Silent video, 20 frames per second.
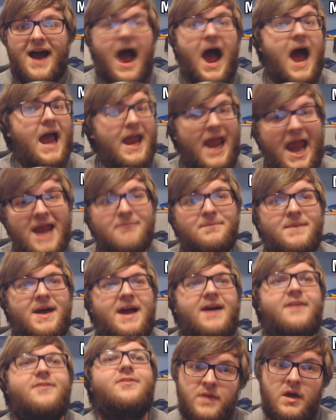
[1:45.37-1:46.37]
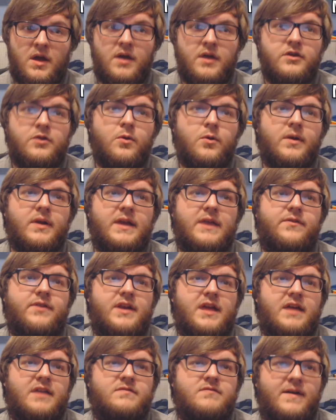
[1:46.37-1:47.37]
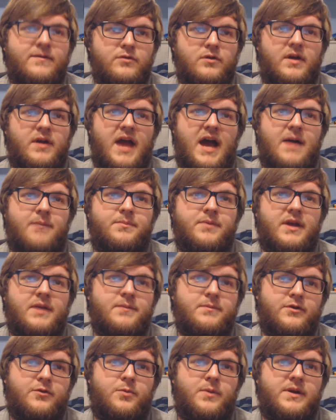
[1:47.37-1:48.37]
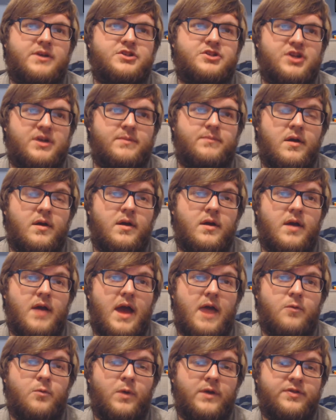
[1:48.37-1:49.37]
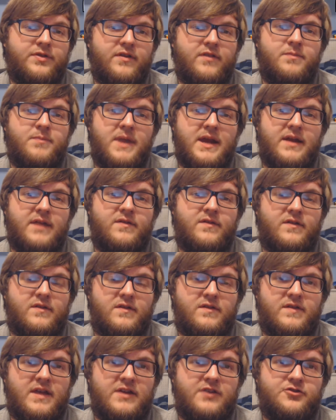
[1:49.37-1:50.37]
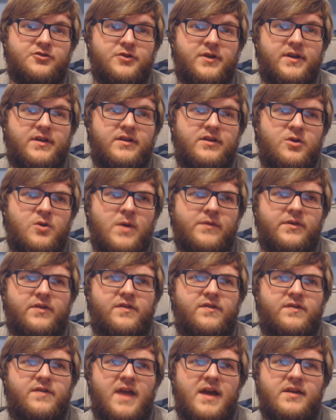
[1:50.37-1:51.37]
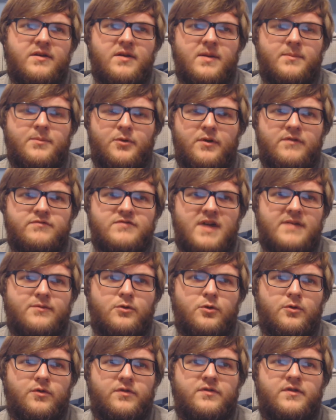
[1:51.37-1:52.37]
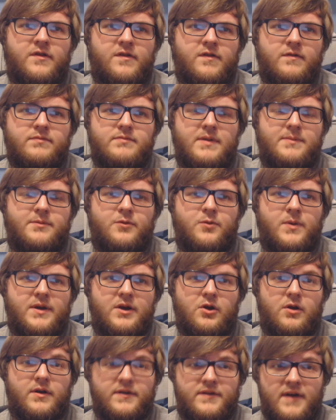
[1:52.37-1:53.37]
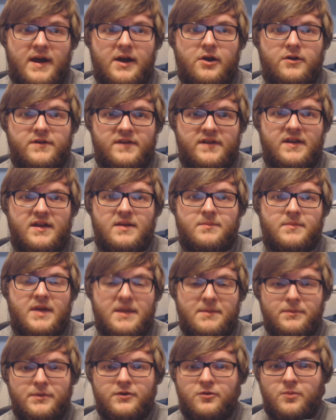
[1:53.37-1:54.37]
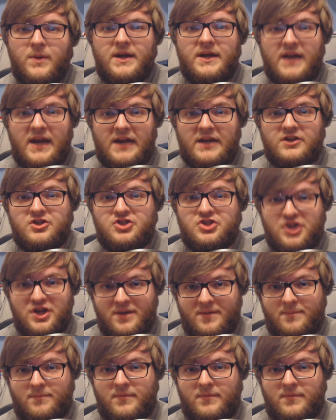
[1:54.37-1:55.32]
I hate math. You are given a level cap in between gyms, and what this means is essentially you have a set number of levels to split between your entire team in between each gym.